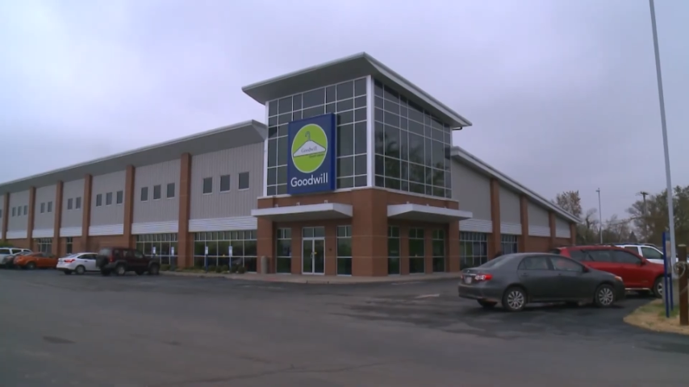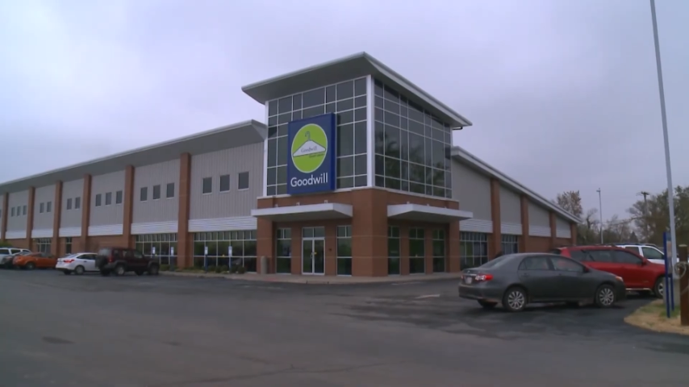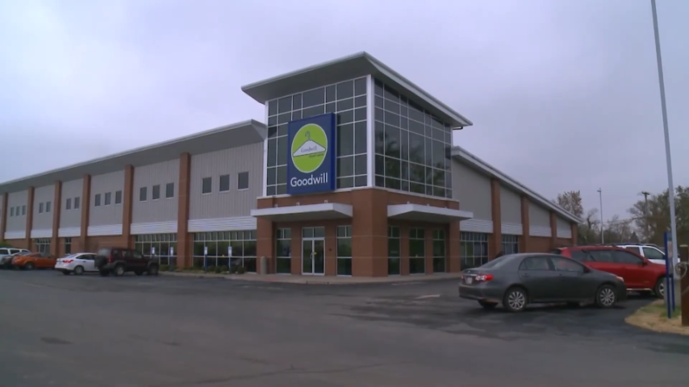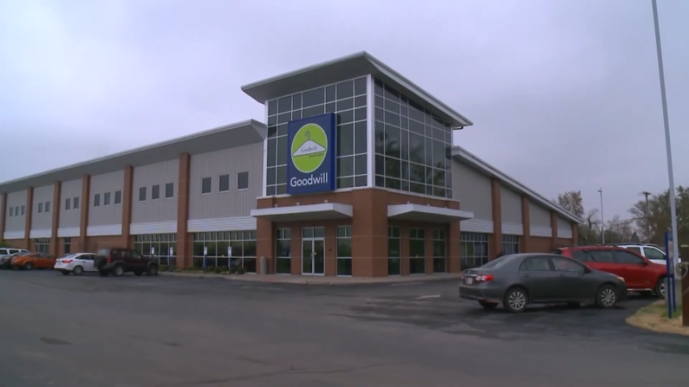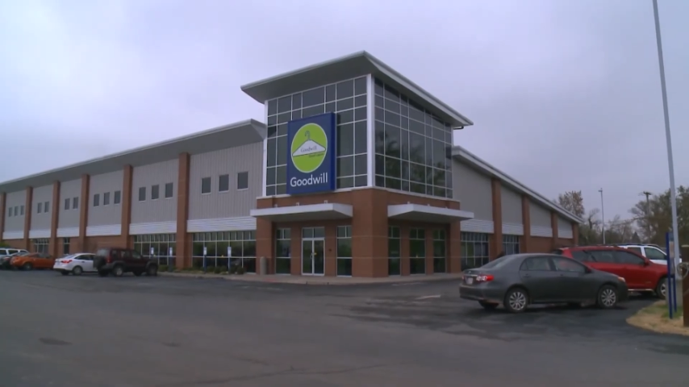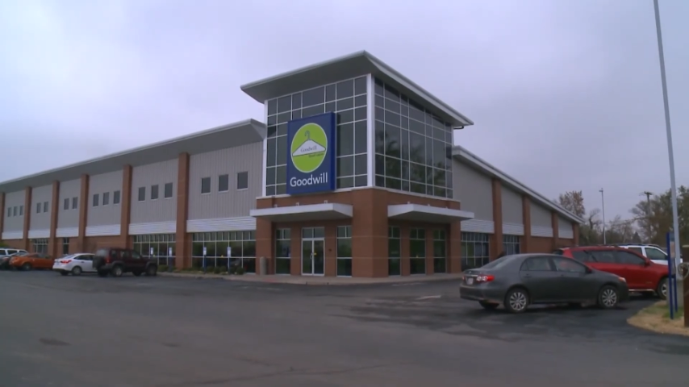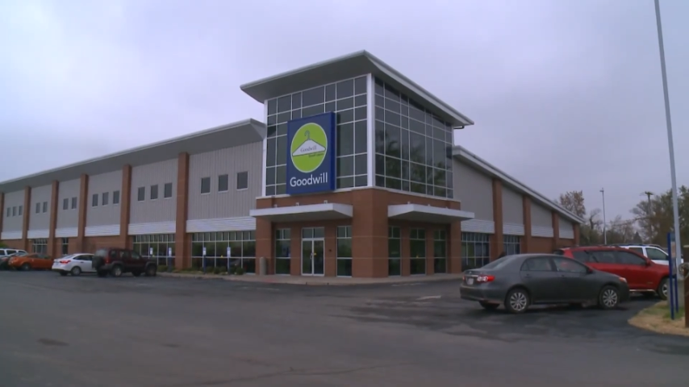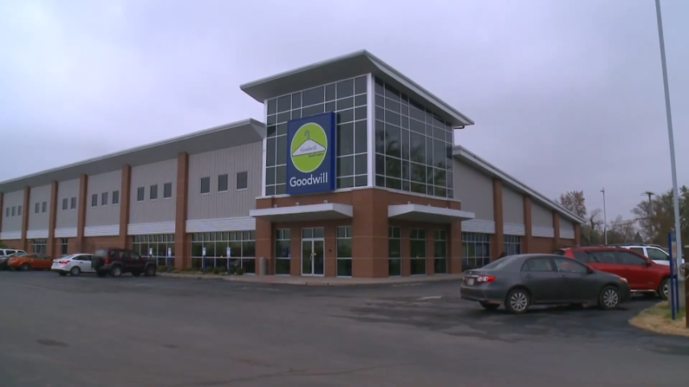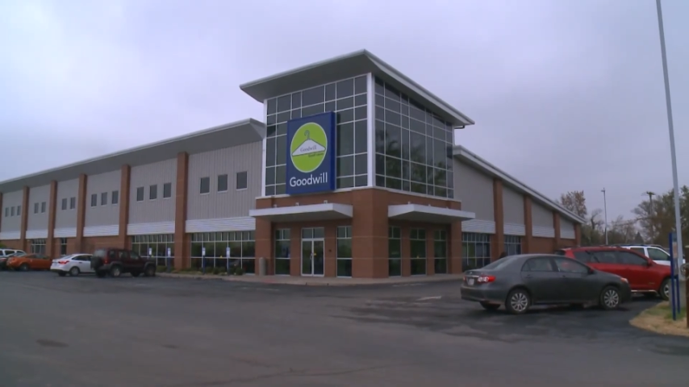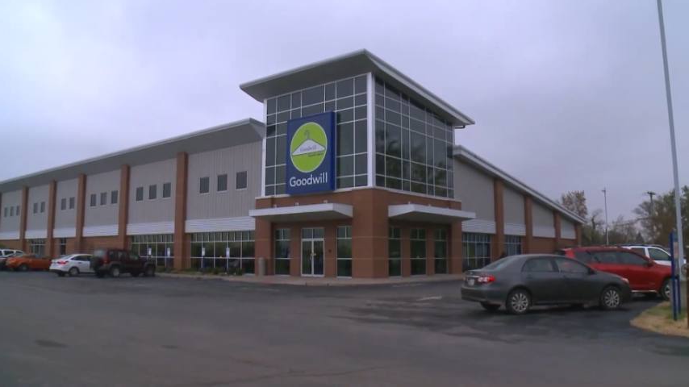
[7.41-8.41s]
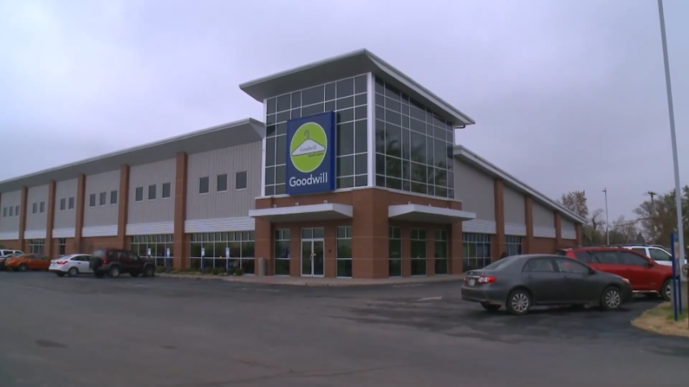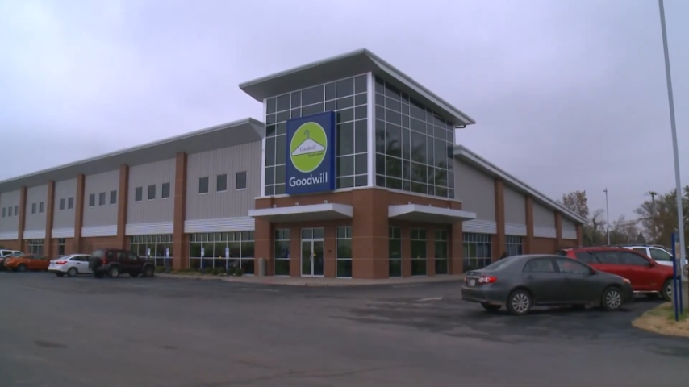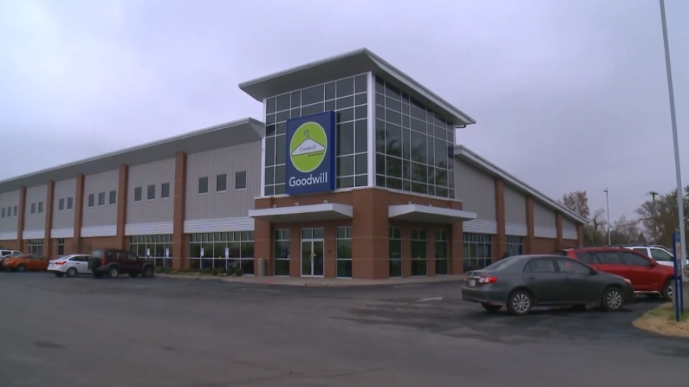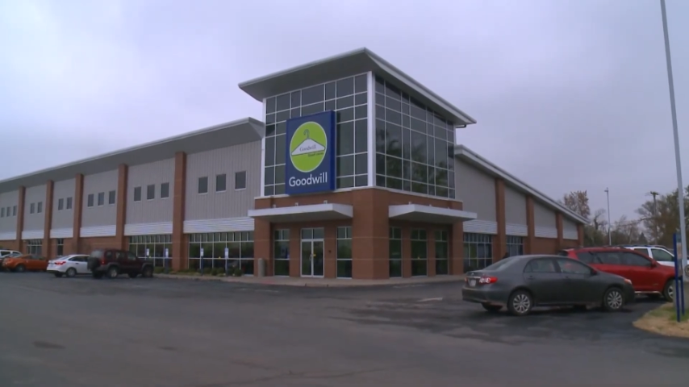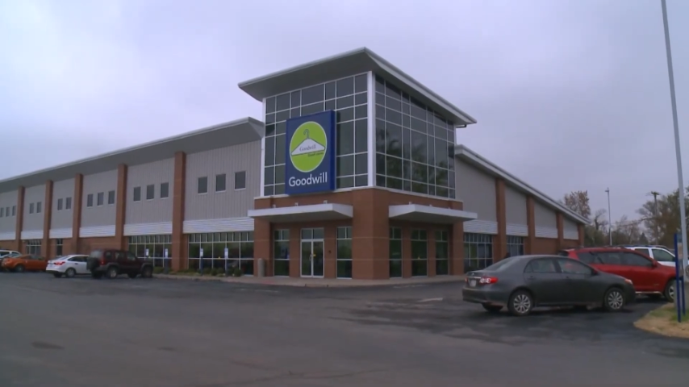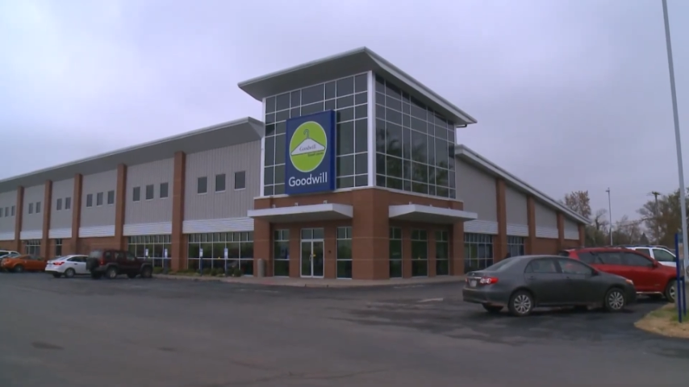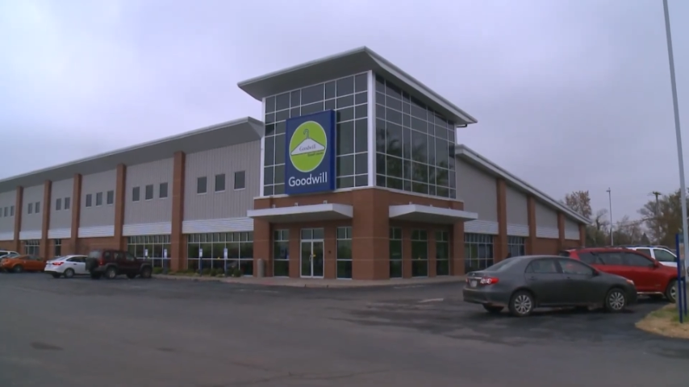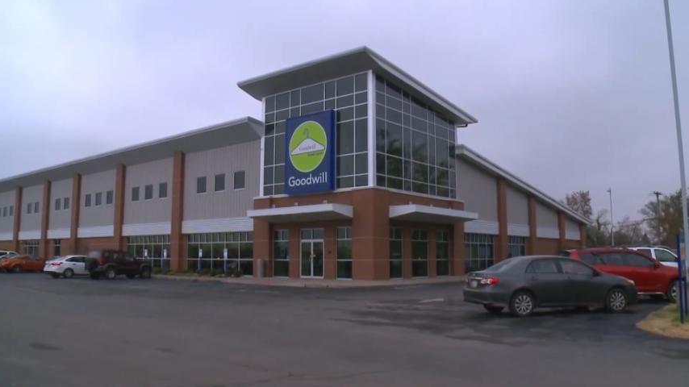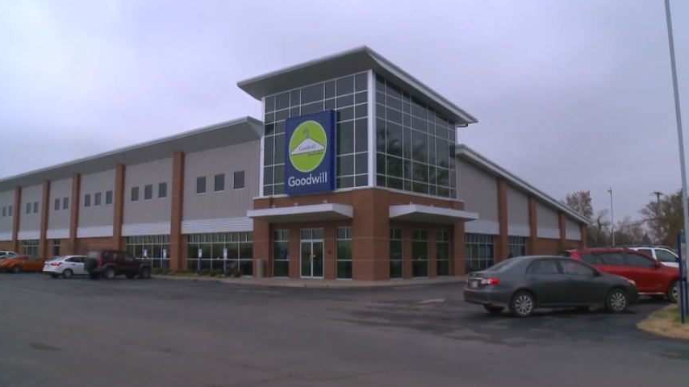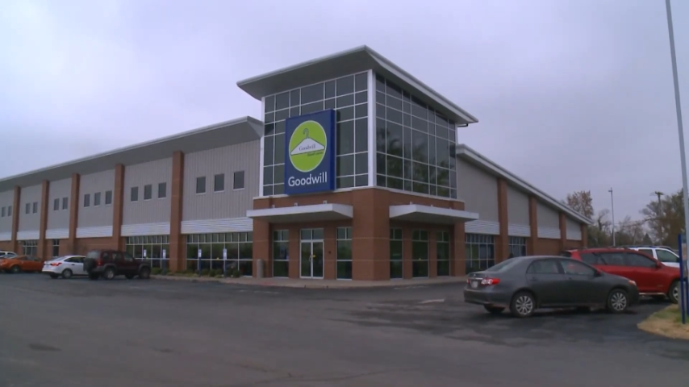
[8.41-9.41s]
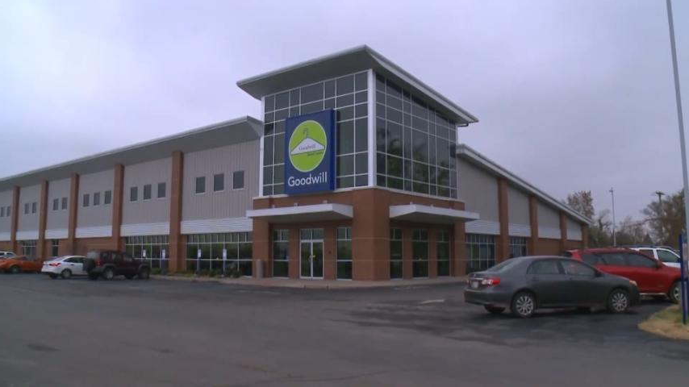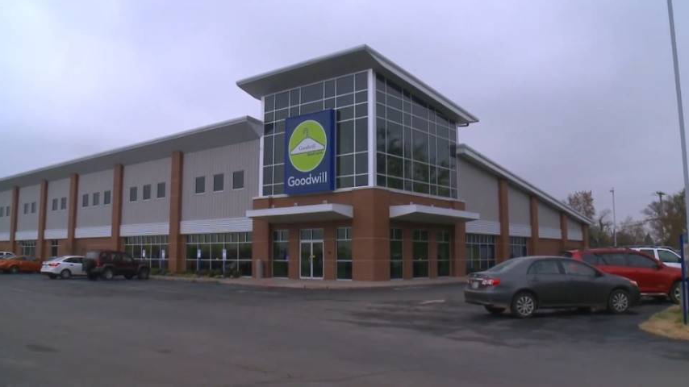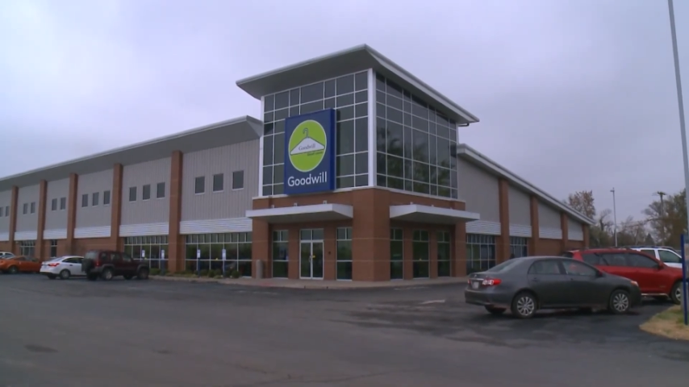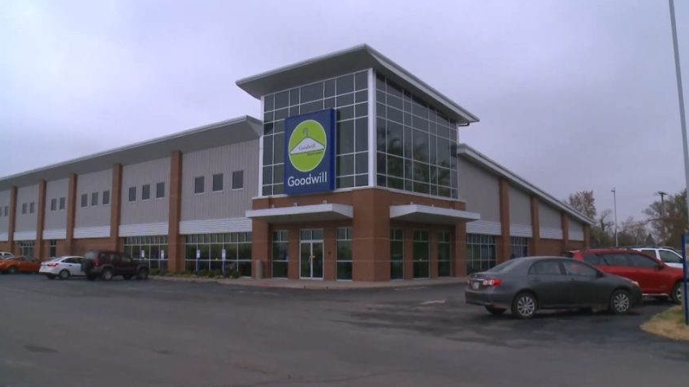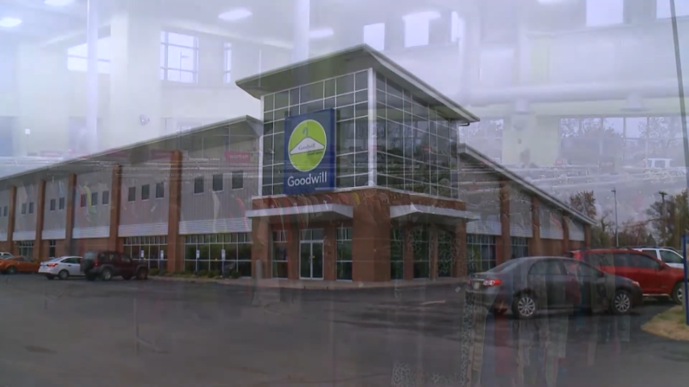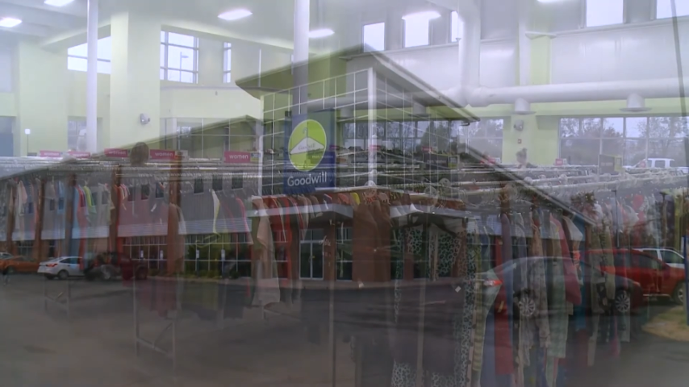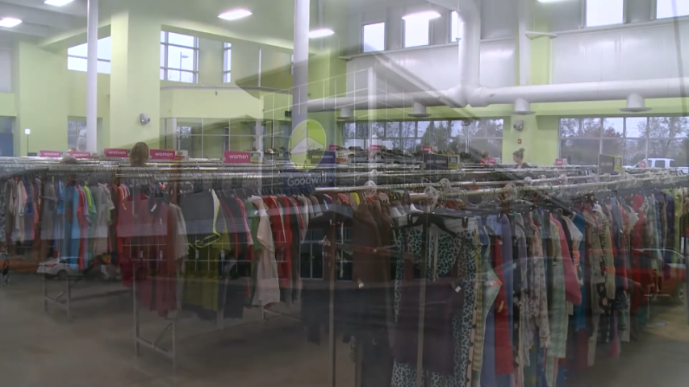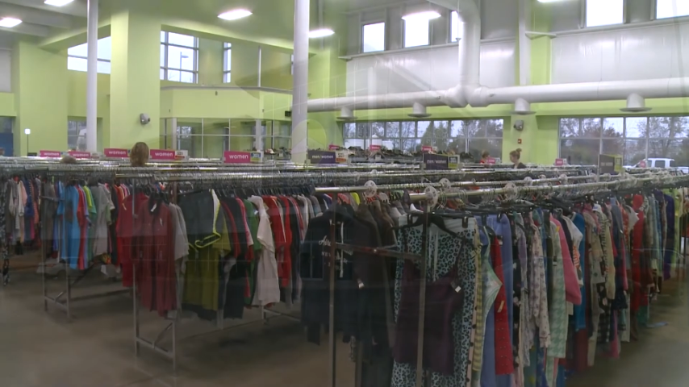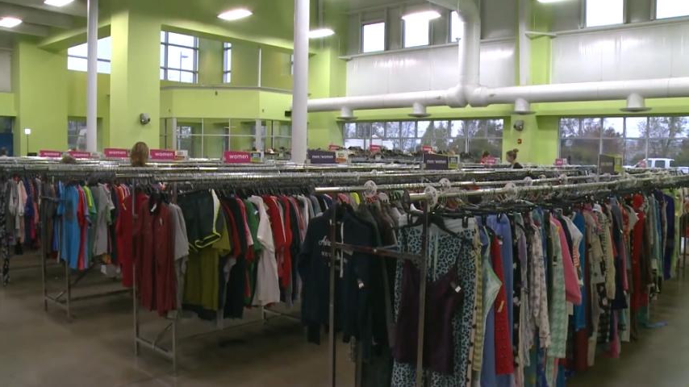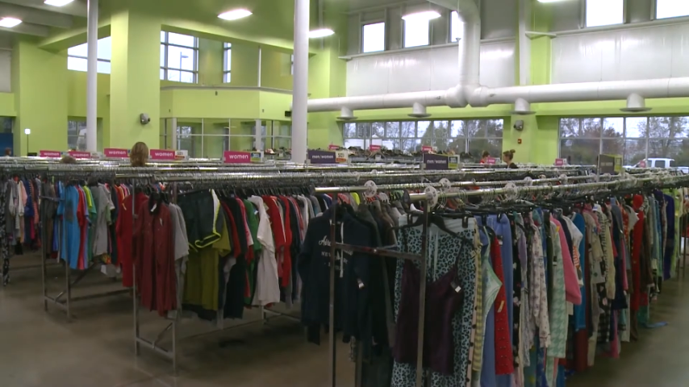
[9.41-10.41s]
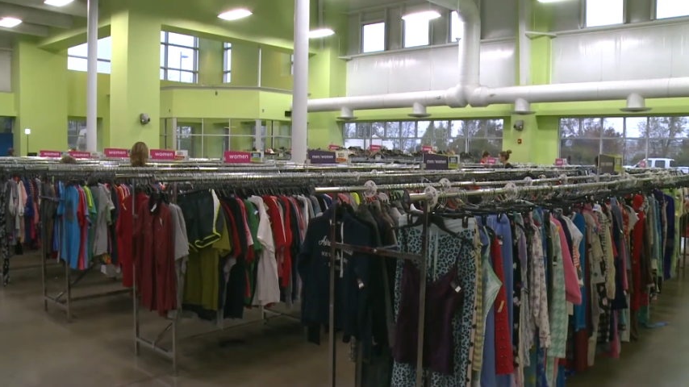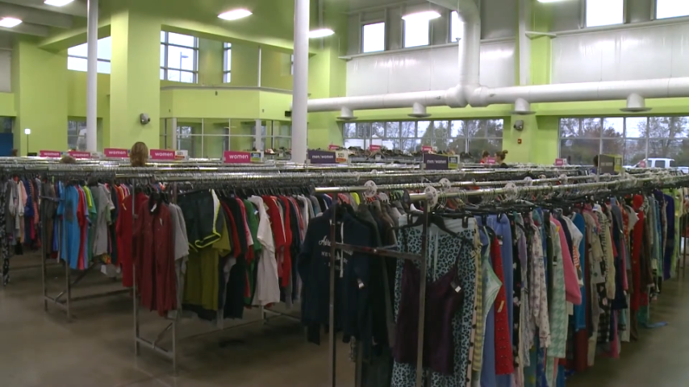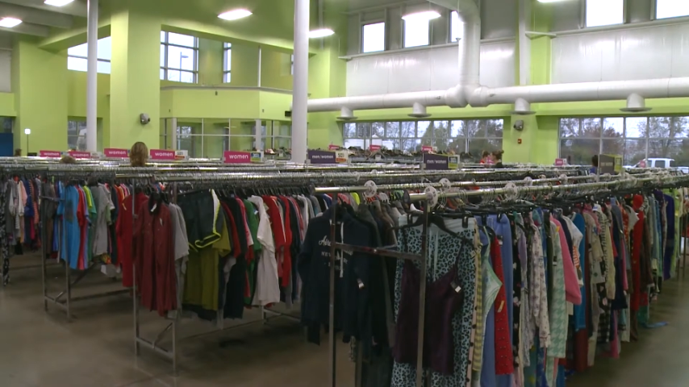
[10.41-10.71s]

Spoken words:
[unreadable: no face in view]